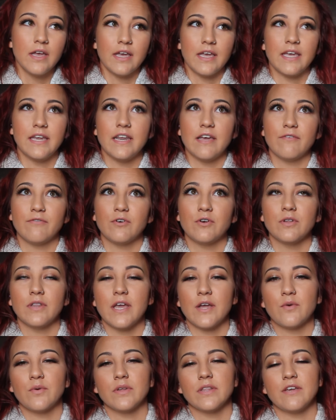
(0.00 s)
He never
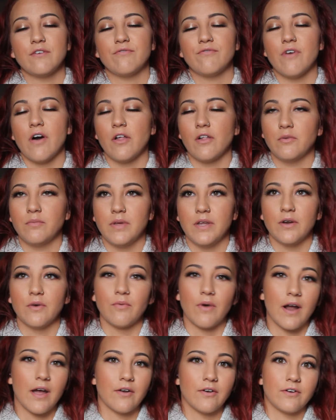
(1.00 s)
like really followed me
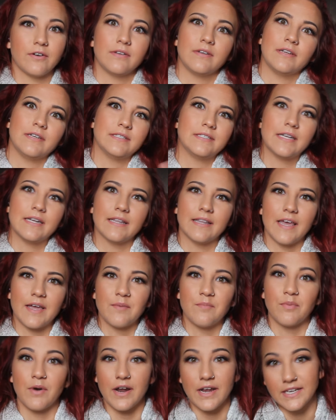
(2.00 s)
around, and he didn't
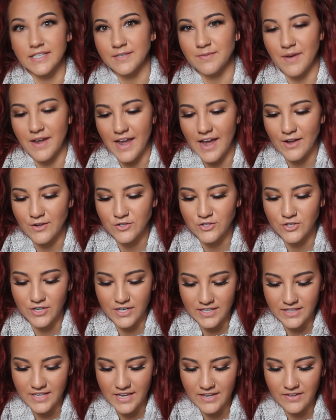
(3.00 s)
like break into my house or
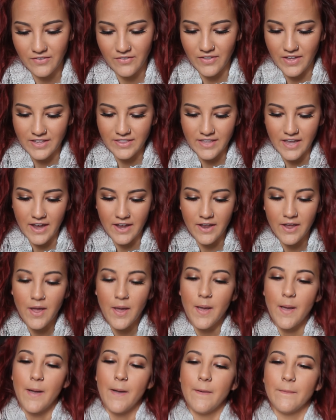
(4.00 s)
anything like that.
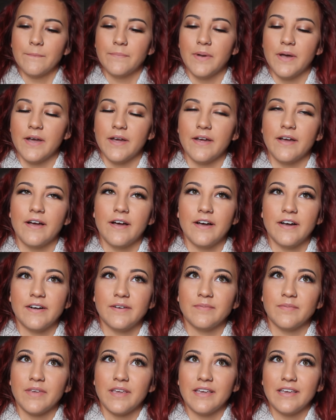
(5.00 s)

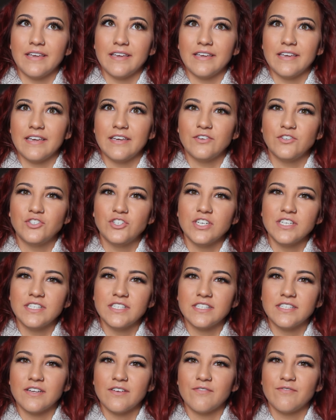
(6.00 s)
But he was
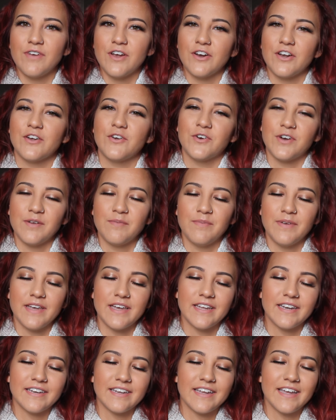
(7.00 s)
just very
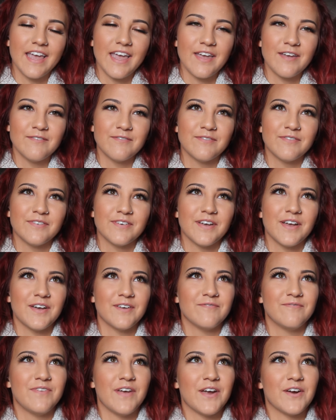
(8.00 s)
creepy and gave
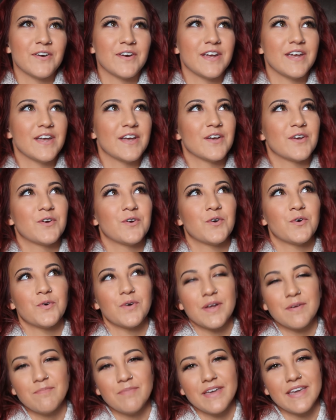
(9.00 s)
a very
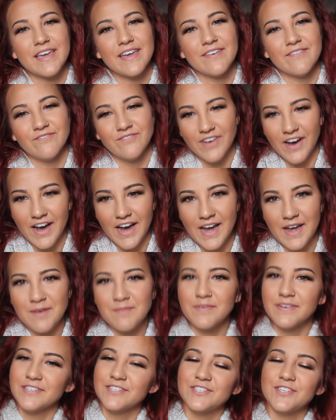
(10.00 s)
creepy vibe.
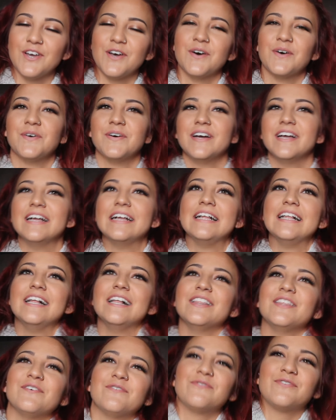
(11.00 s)
So
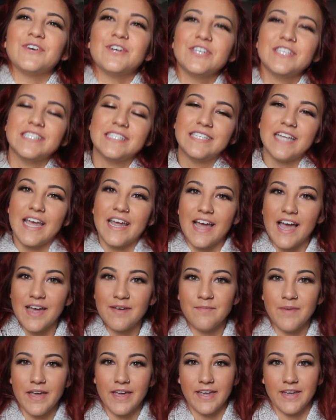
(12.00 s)
the first day I
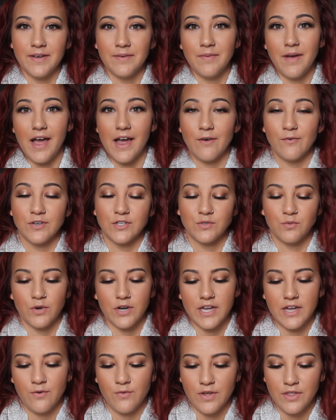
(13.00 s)
met him, I was
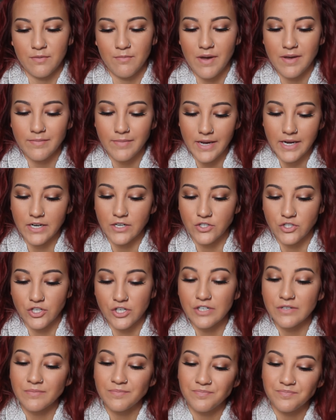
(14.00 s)
working with my
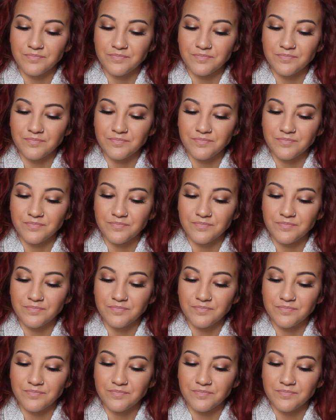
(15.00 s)
manager,